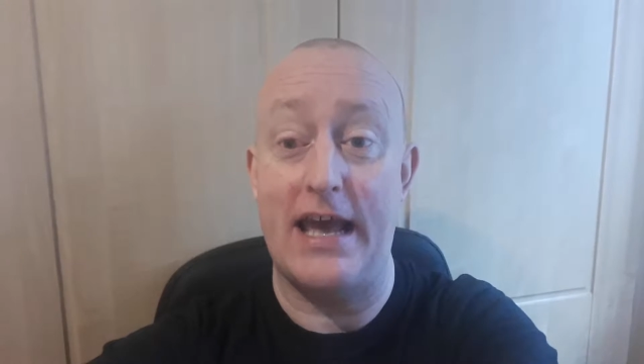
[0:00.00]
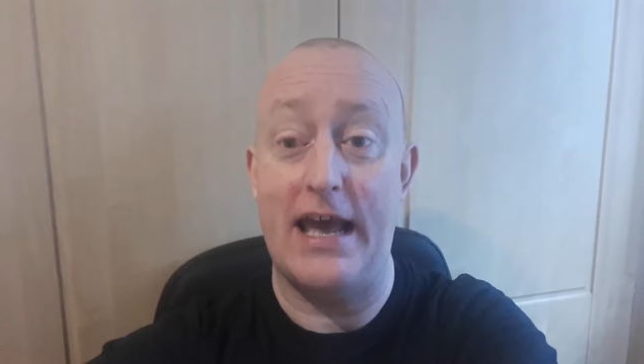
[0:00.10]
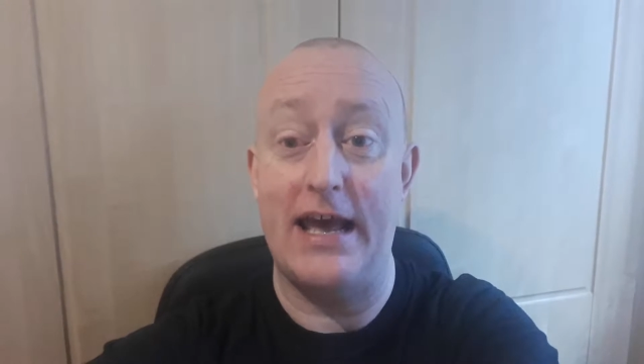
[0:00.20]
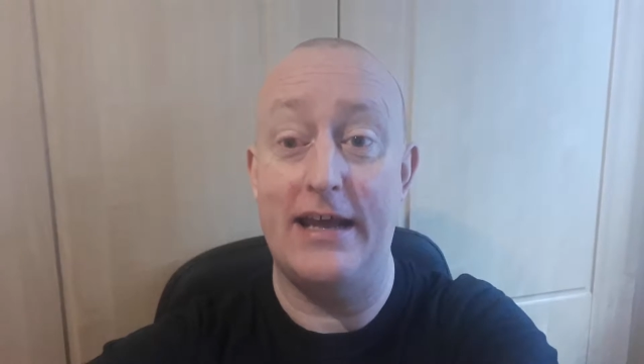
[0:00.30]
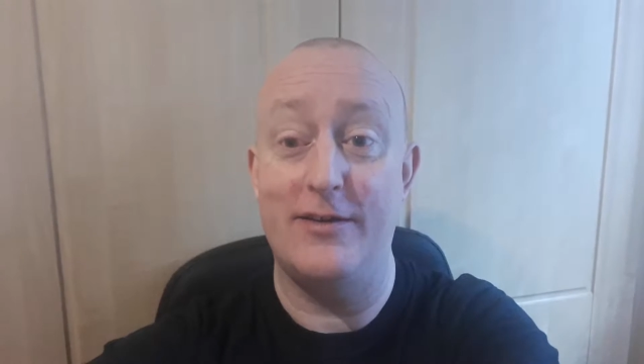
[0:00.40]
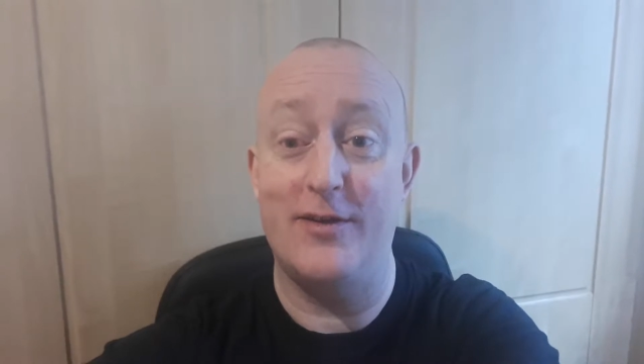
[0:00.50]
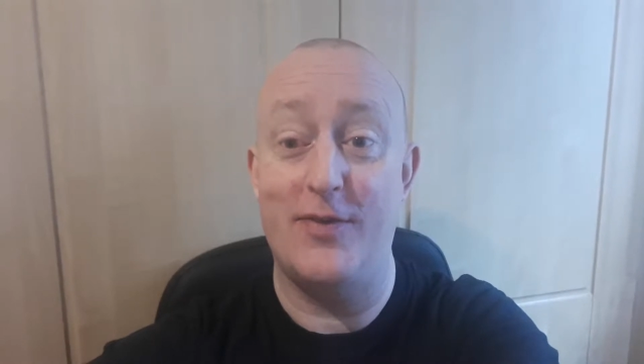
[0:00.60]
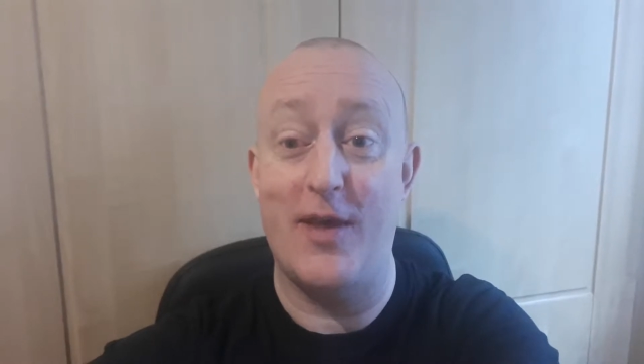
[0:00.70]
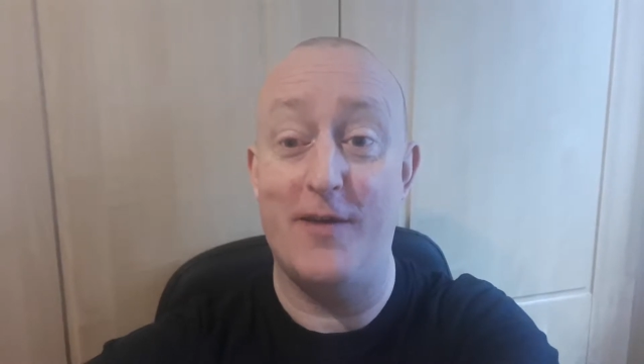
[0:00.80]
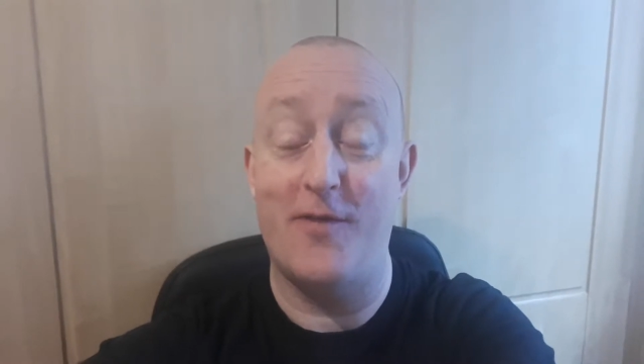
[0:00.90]
and
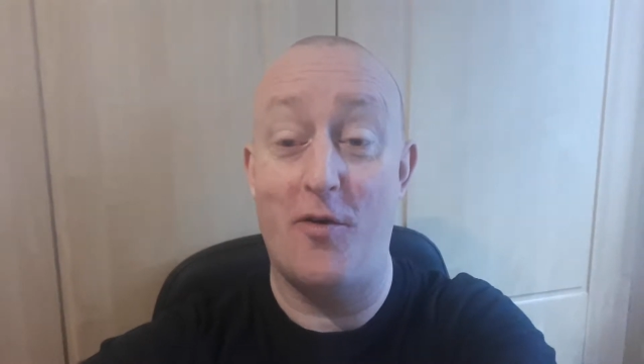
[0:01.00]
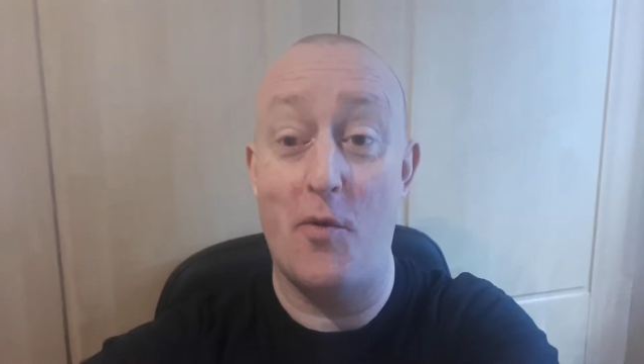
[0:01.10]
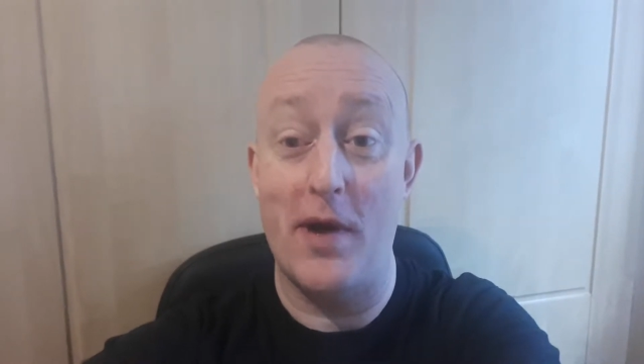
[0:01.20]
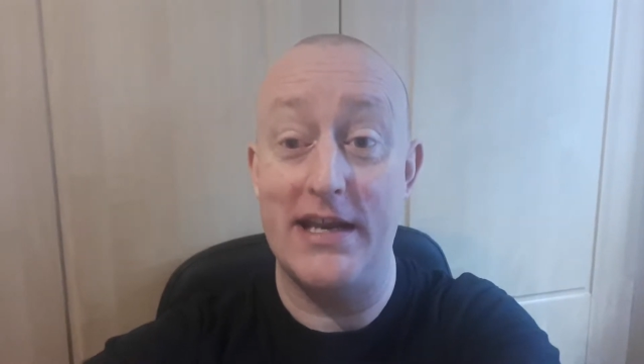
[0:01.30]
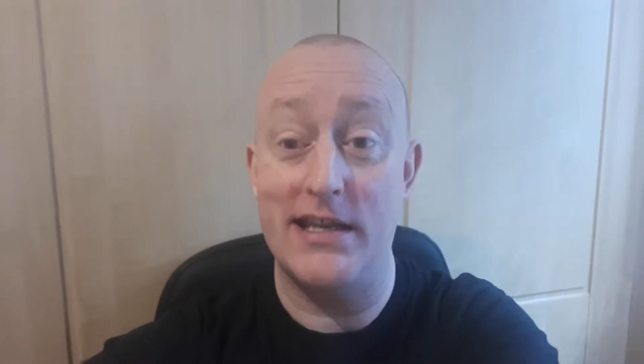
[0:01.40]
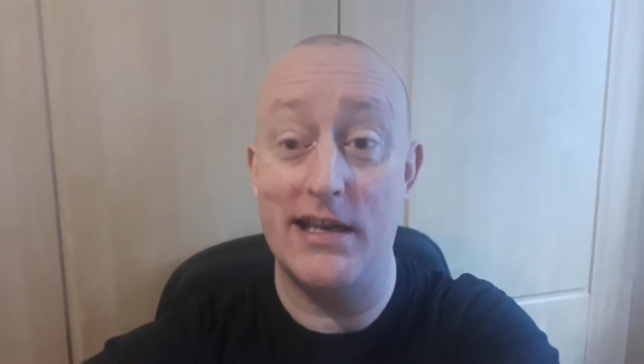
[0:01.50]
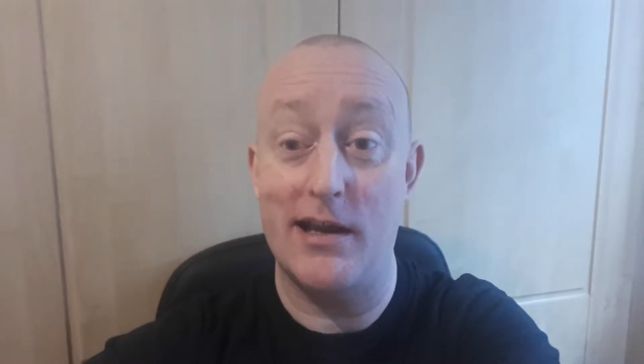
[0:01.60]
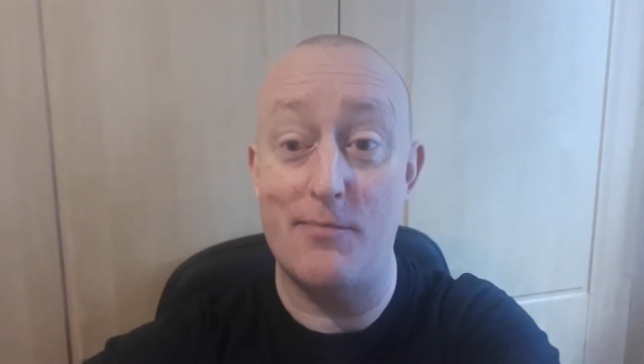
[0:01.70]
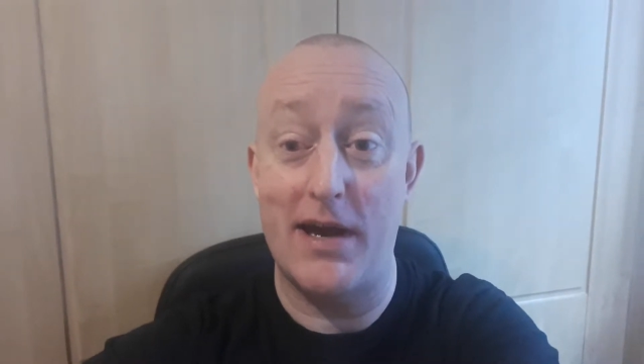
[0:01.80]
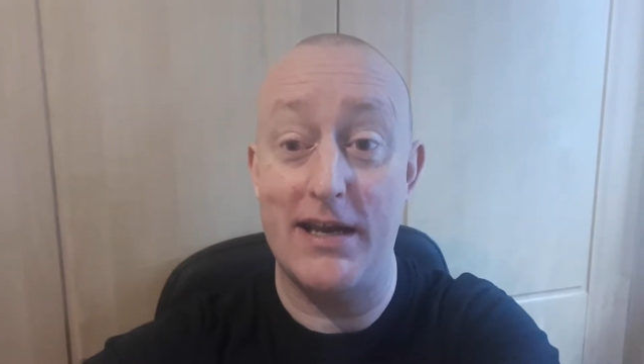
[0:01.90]
am therefore awaiting
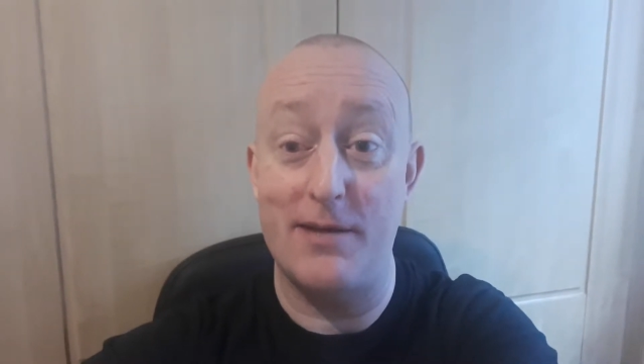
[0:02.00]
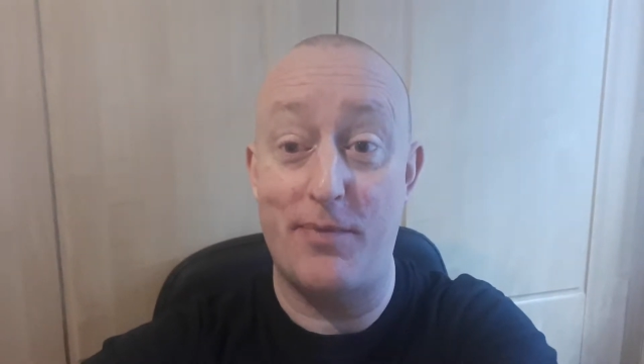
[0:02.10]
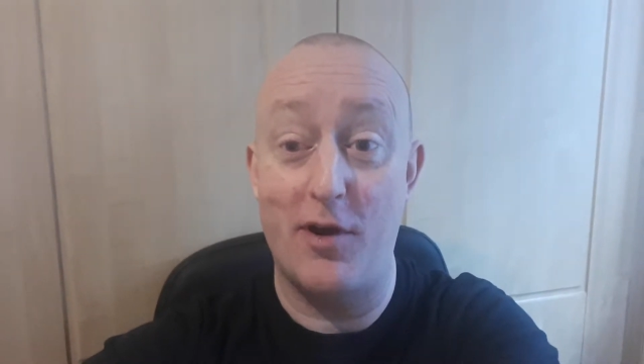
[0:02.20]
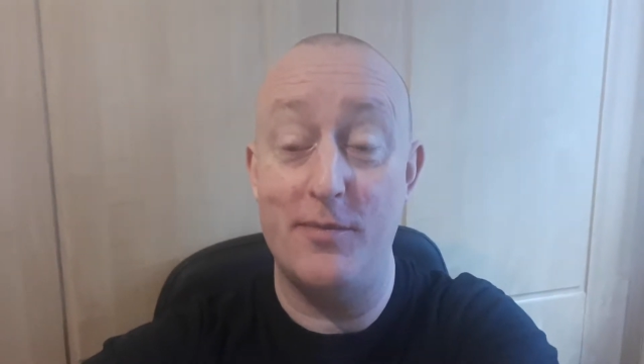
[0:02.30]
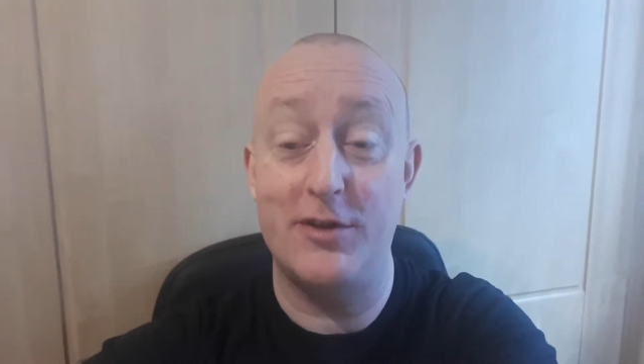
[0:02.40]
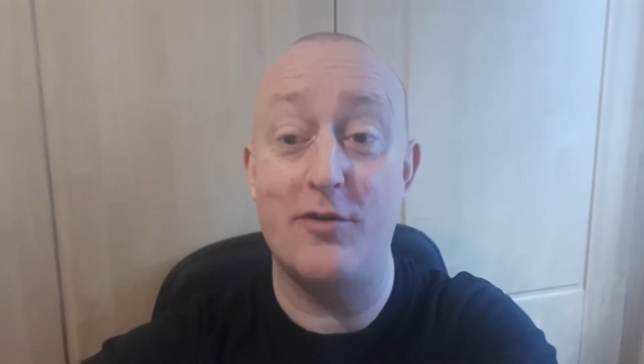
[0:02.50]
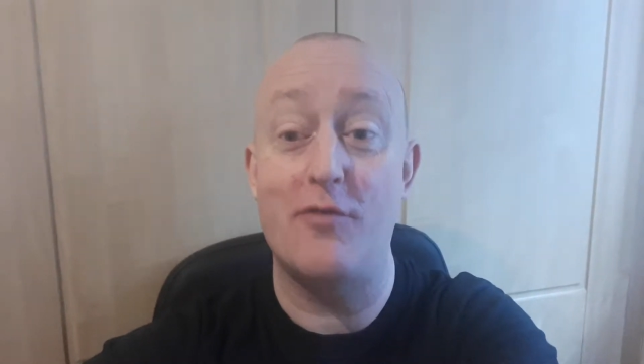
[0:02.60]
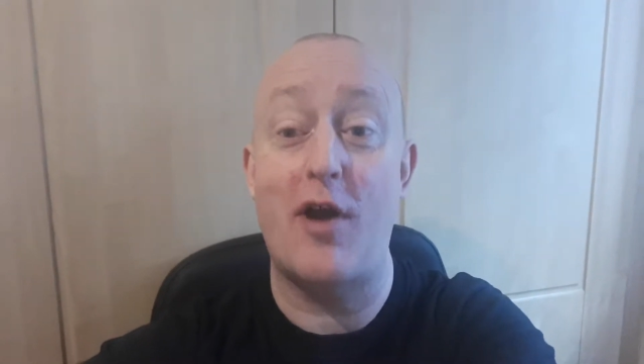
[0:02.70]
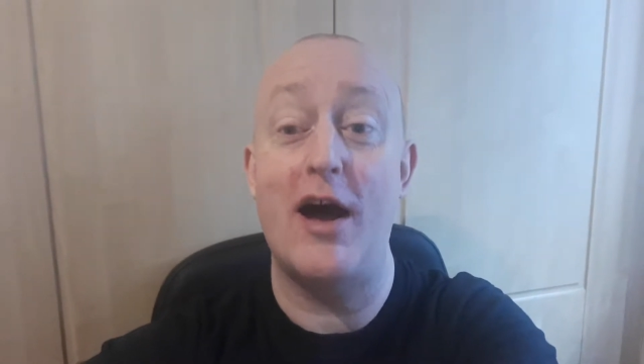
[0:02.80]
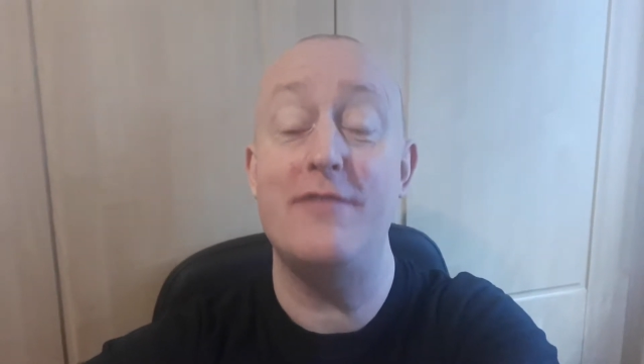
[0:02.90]
my diploma to
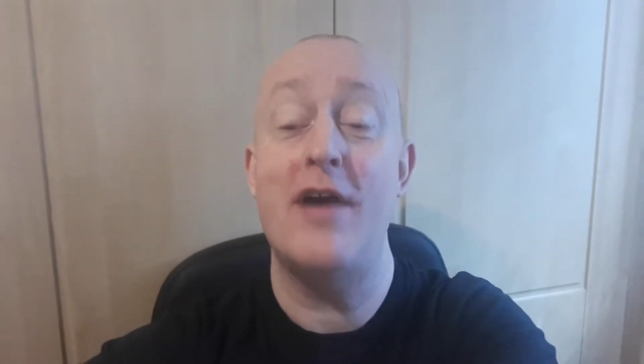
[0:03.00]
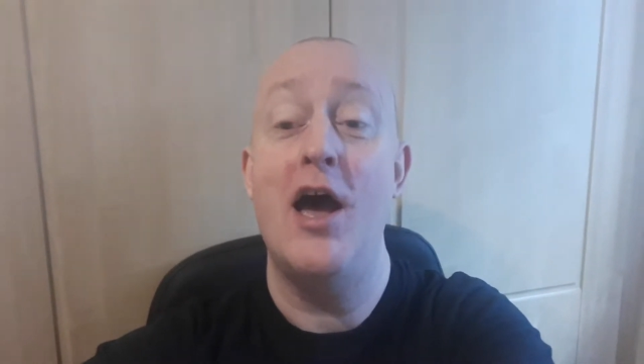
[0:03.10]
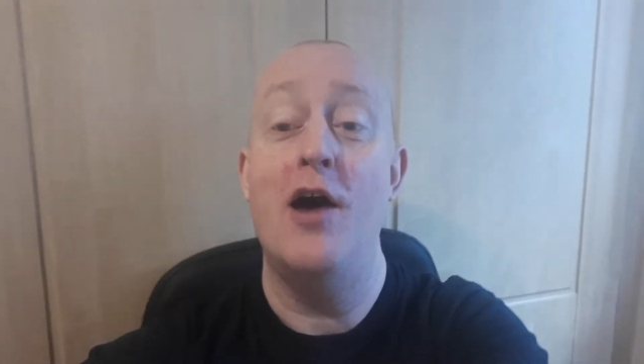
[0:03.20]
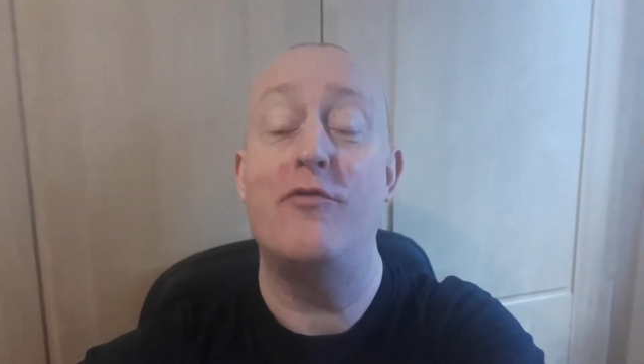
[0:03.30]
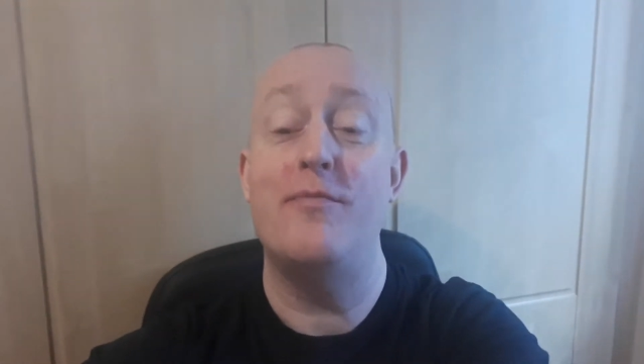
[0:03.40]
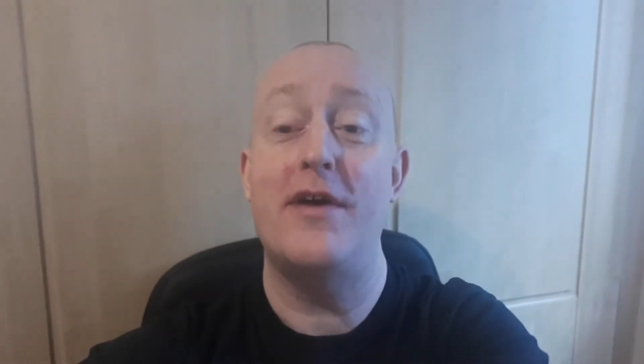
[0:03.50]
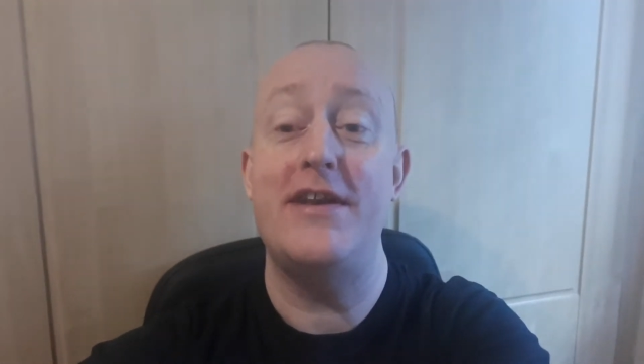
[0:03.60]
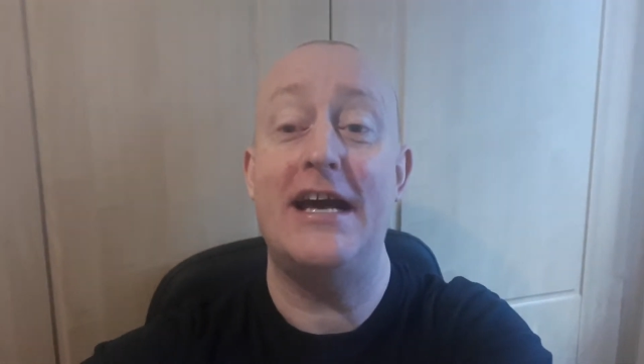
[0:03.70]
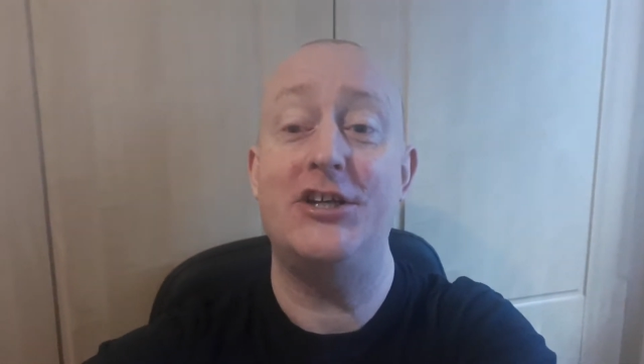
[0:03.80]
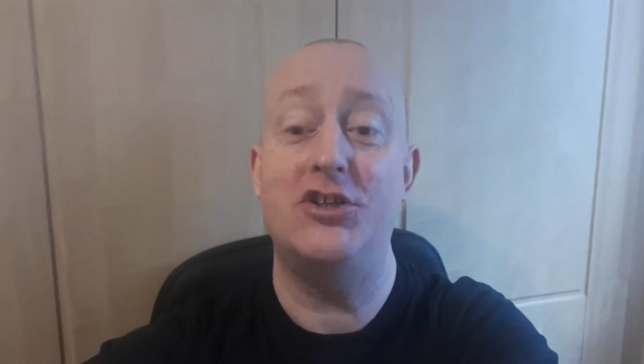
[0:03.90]
arrive from the
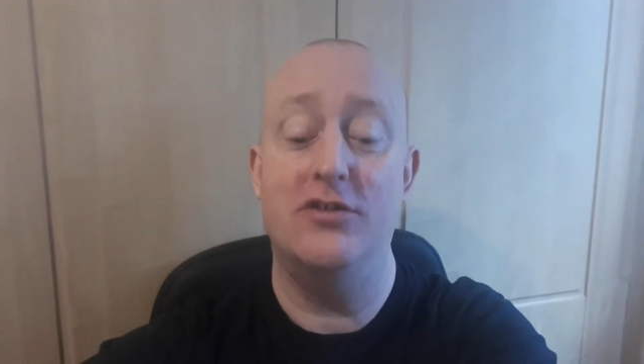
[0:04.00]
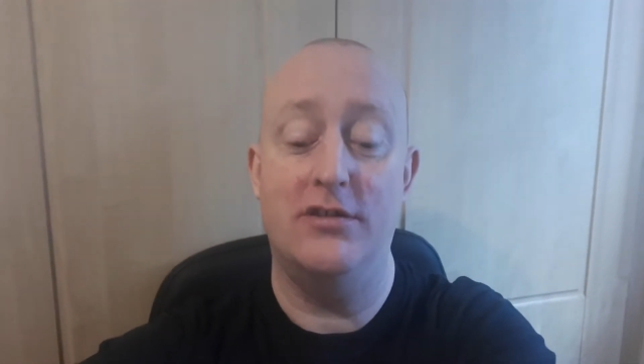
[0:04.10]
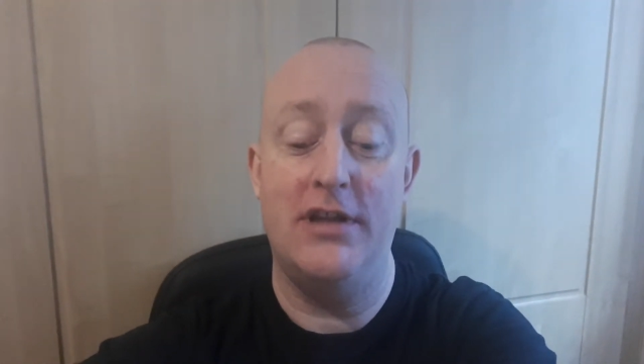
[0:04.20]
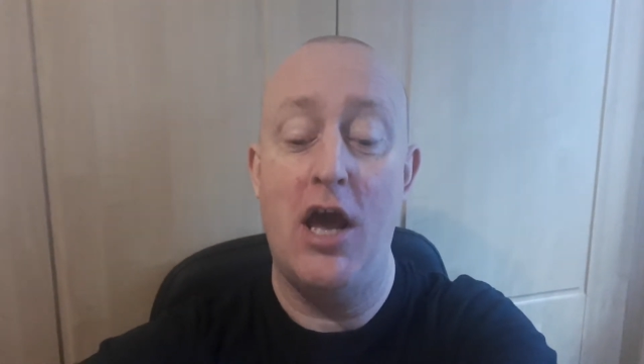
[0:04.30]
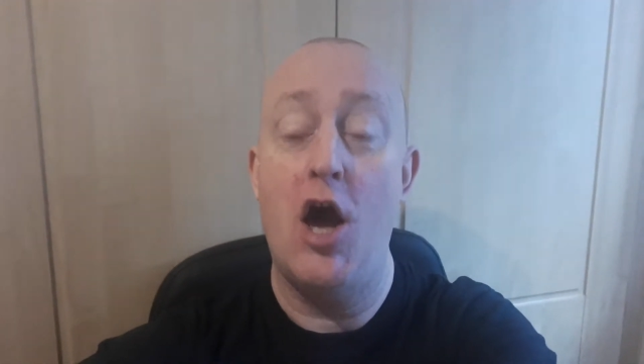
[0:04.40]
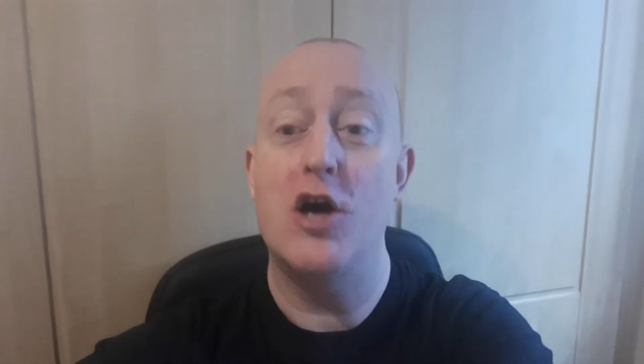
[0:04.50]
National